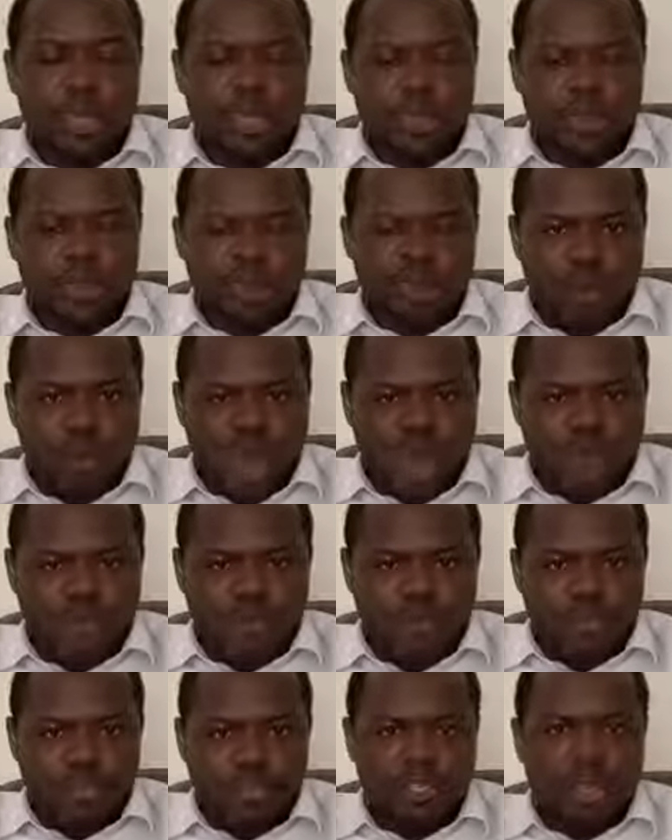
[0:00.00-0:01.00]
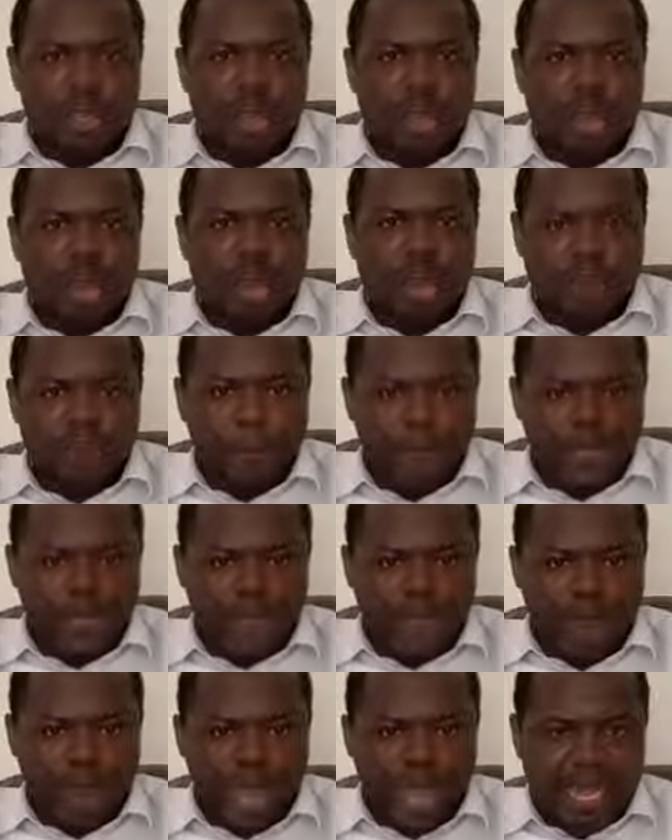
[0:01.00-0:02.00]
Be wise, open
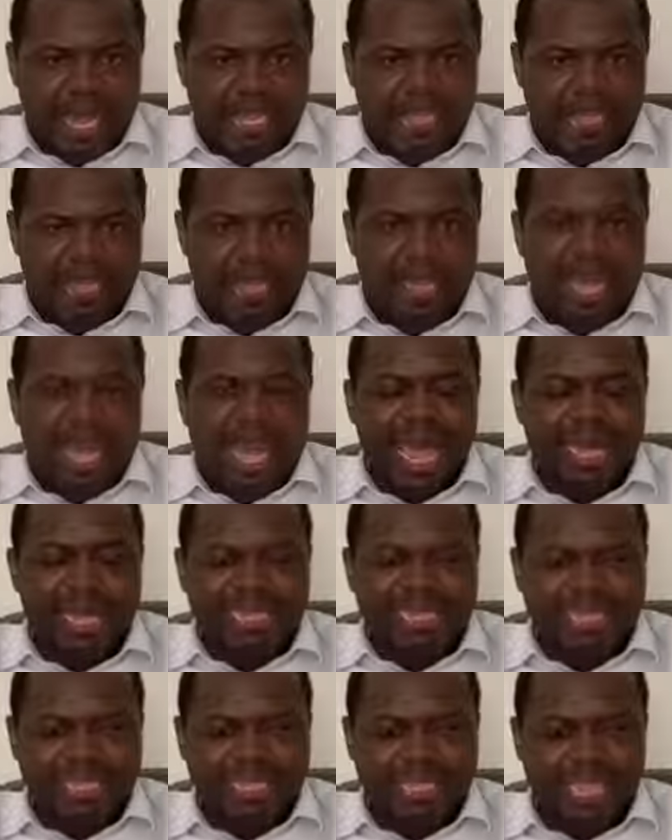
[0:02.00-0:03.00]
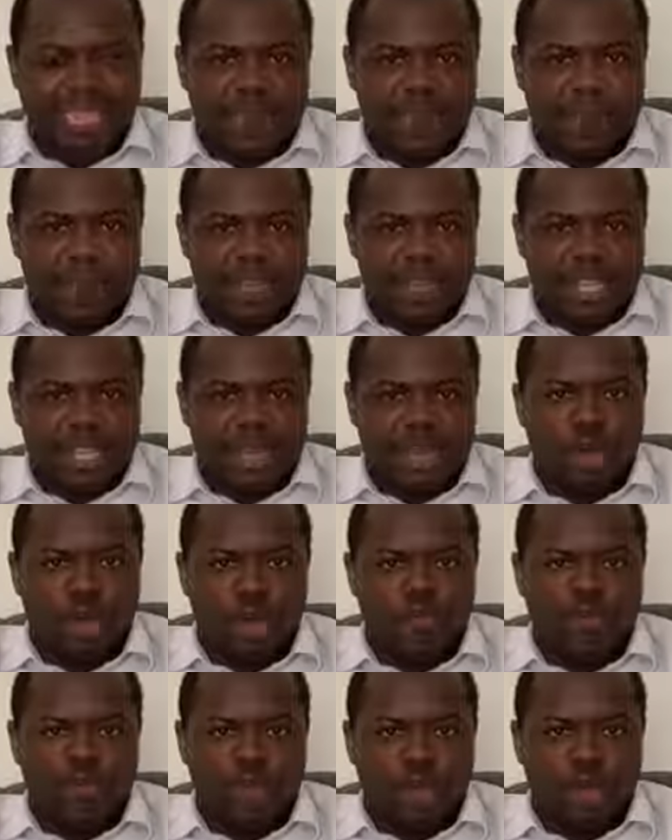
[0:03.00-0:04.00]
your eyes and see
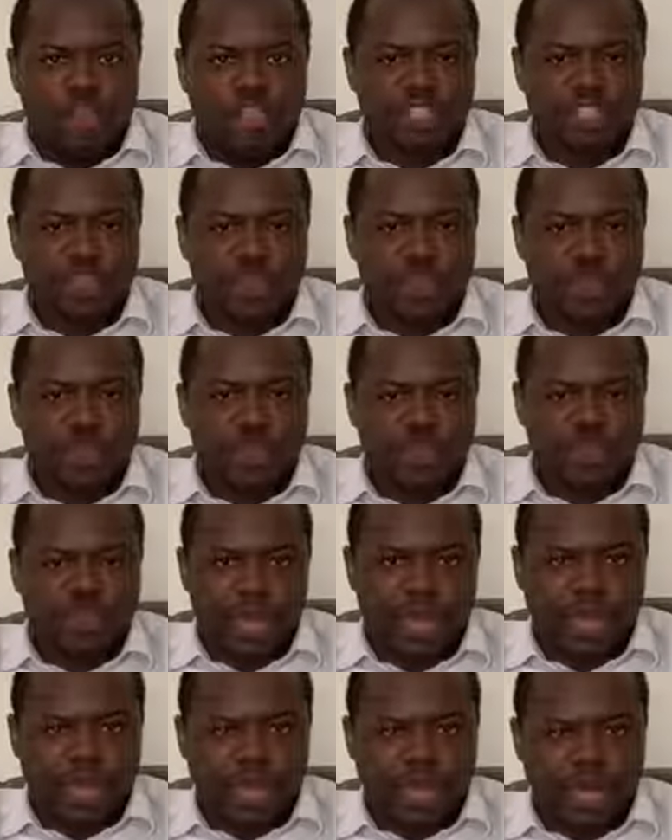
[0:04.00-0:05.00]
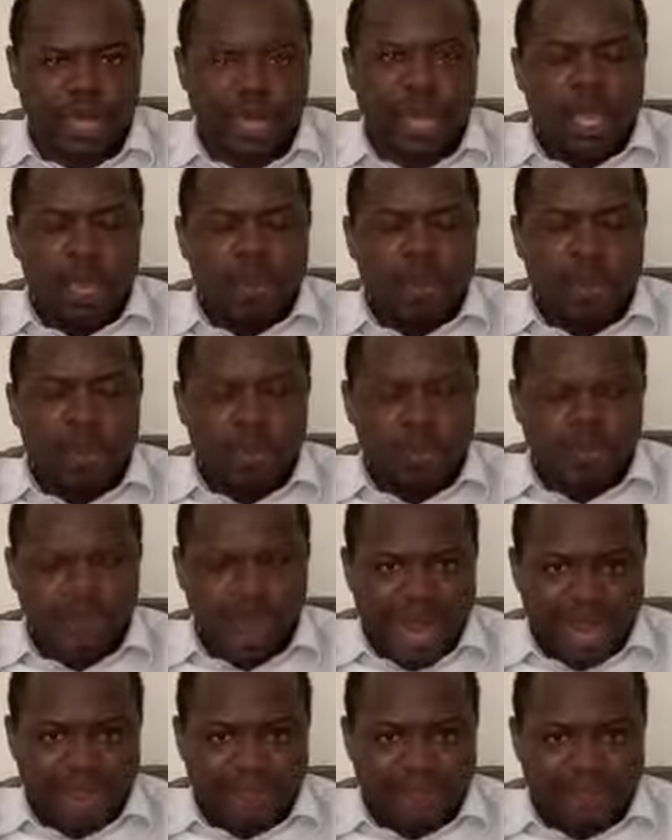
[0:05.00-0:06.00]
beyond what you think. Be
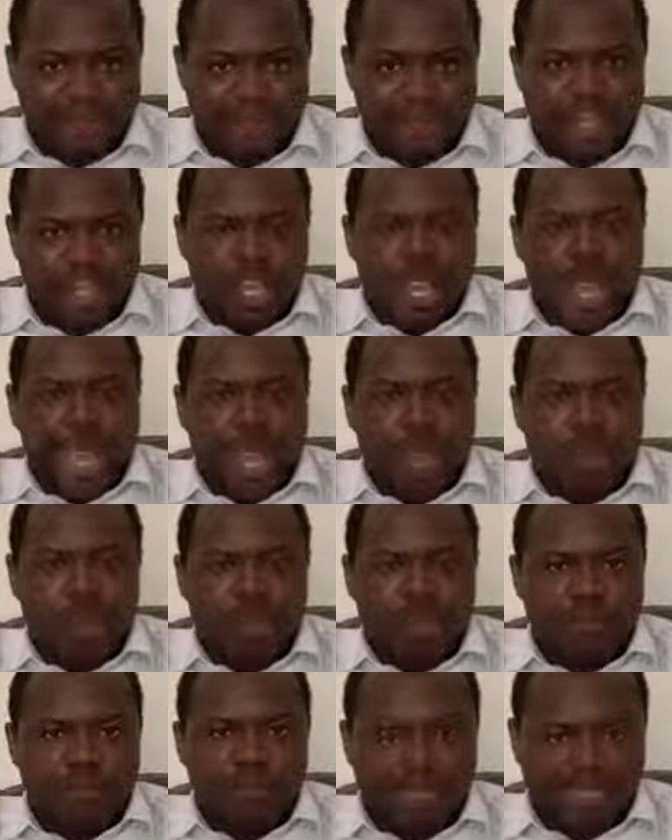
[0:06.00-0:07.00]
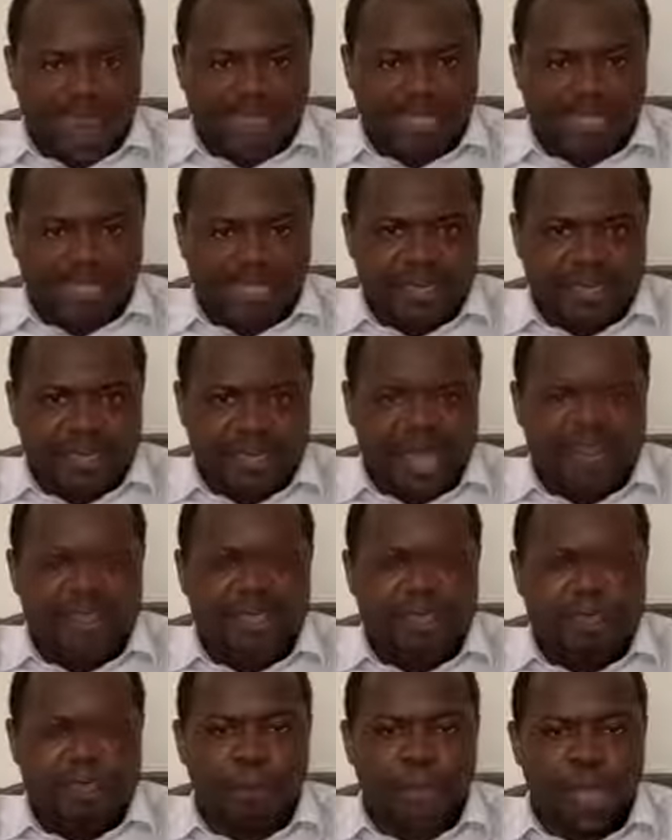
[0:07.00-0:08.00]
wise. Our fighters and
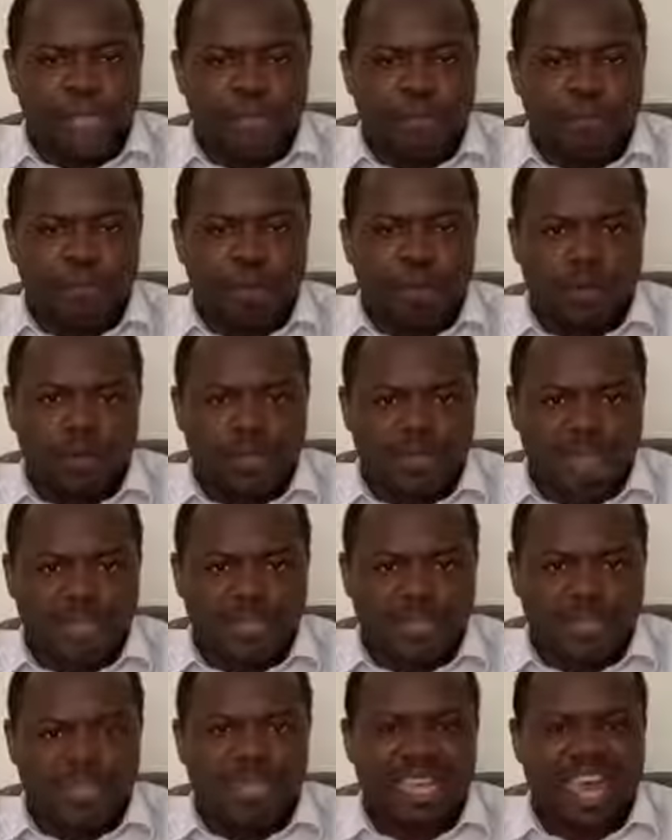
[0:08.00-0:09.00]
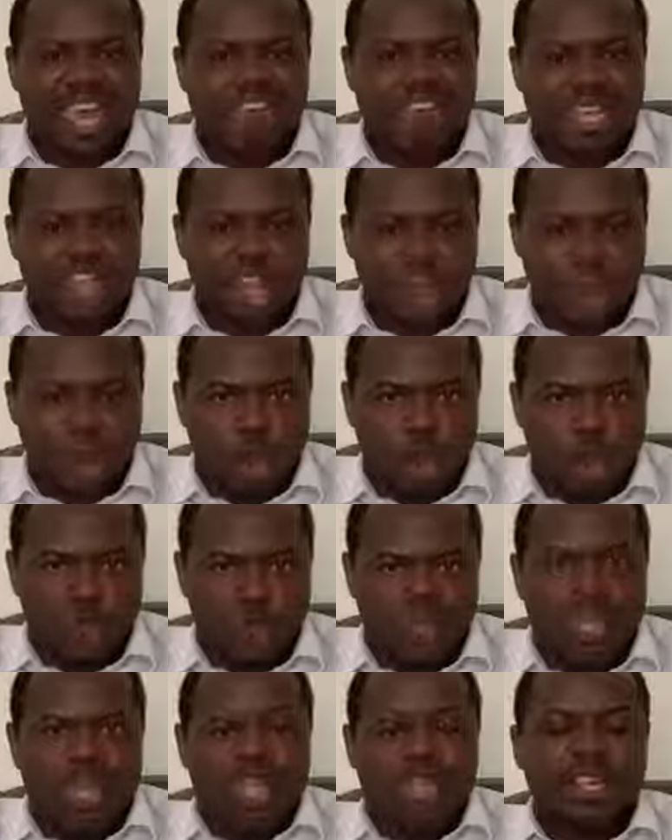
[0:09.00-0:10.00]
the best of our fighters have
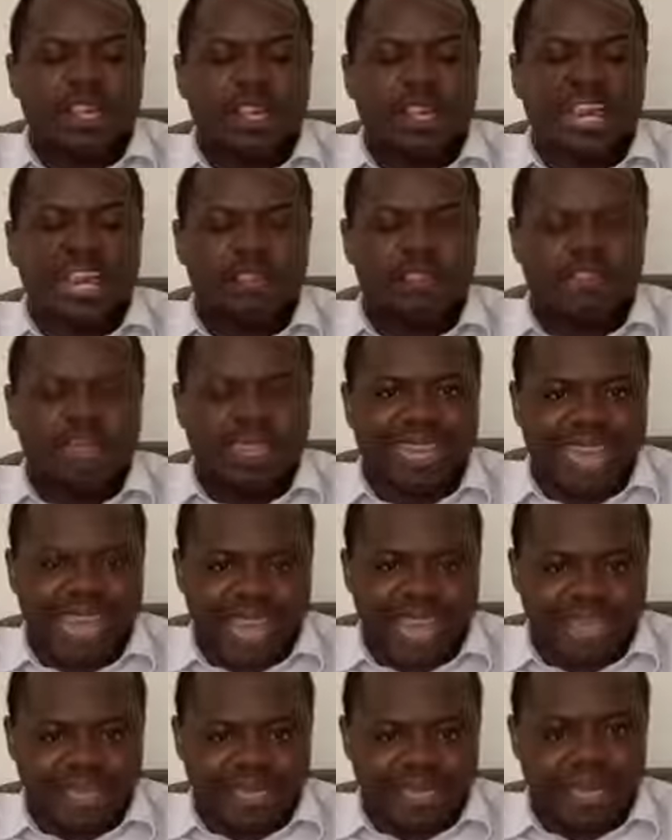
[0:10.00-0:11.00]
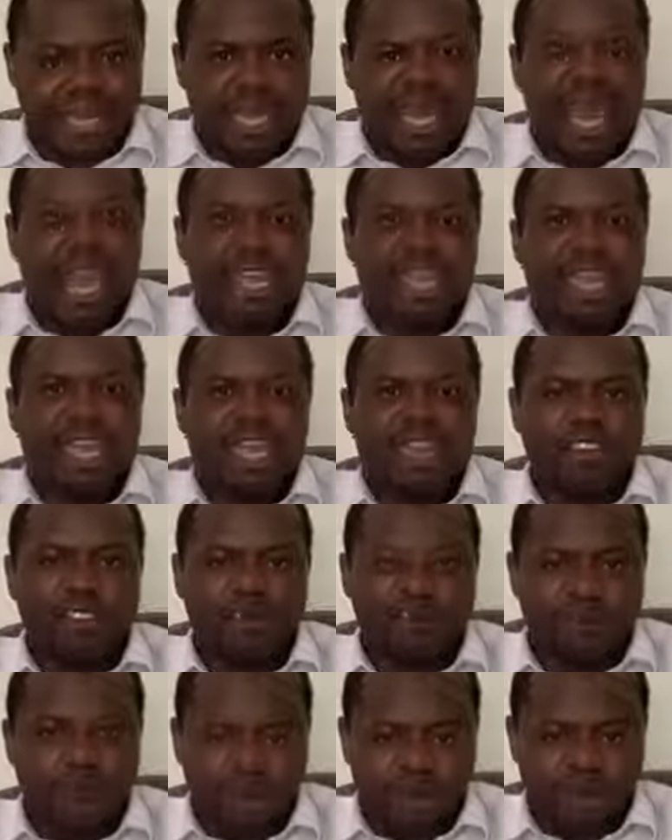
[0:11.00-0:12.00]
gone. They have died and they
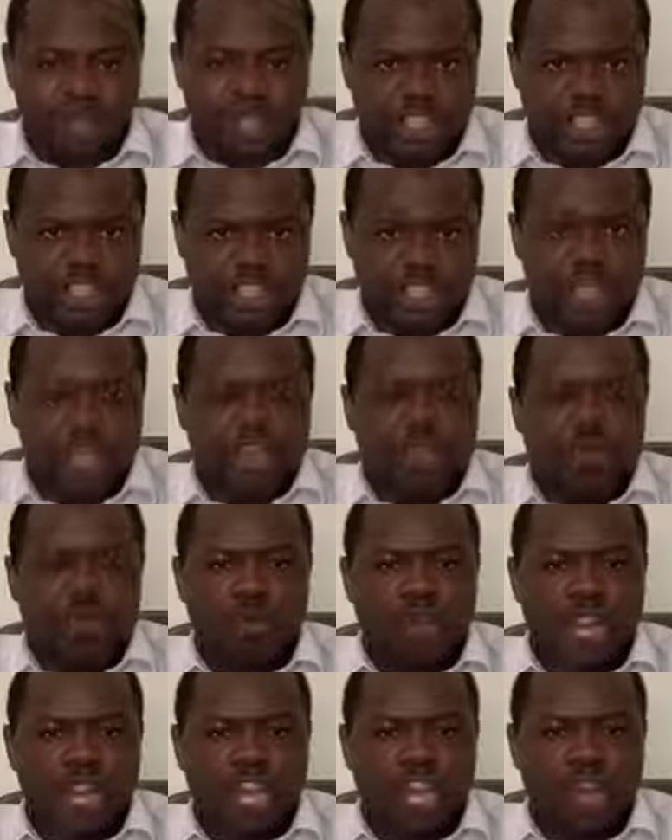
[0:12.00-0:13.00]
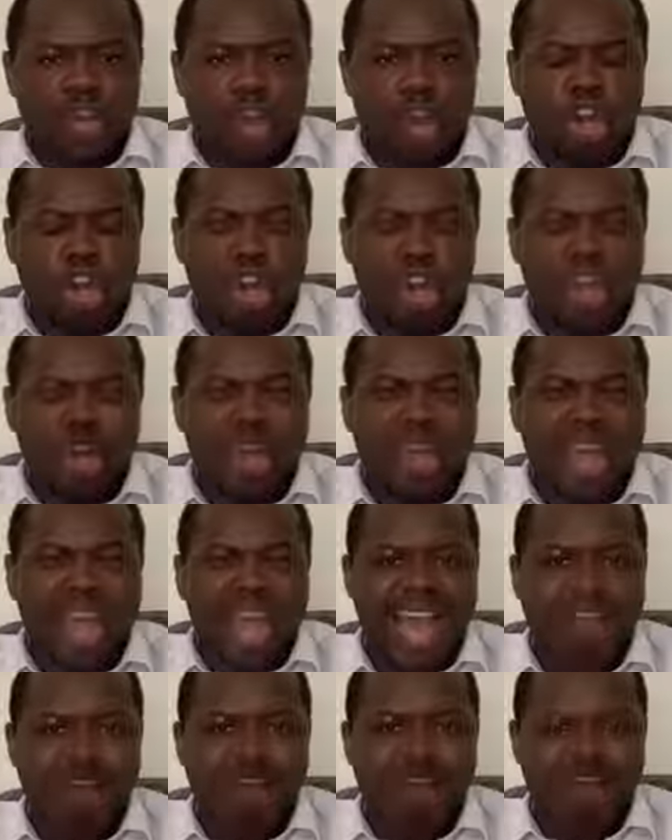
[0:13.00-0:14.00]
have perished. We no longer
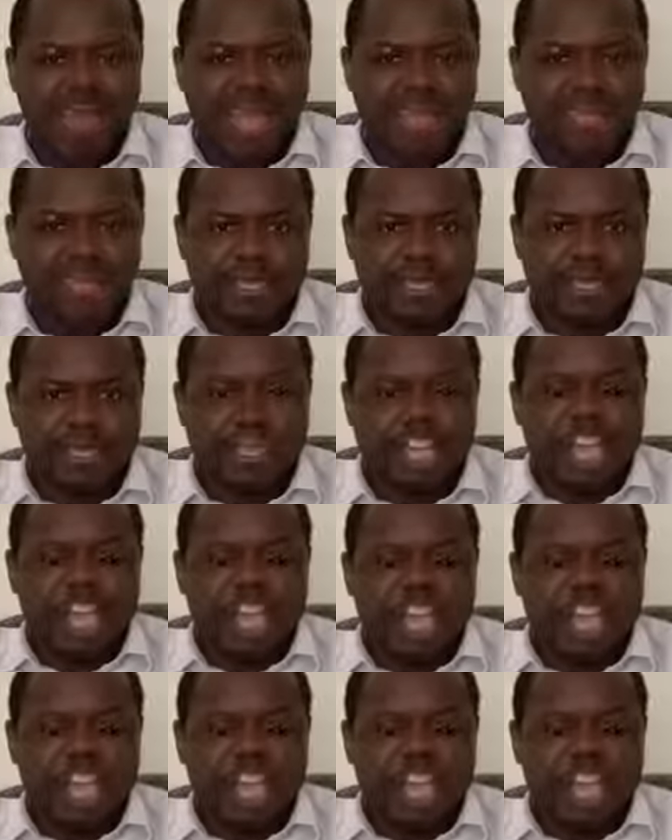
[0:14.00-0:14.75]
have fighters.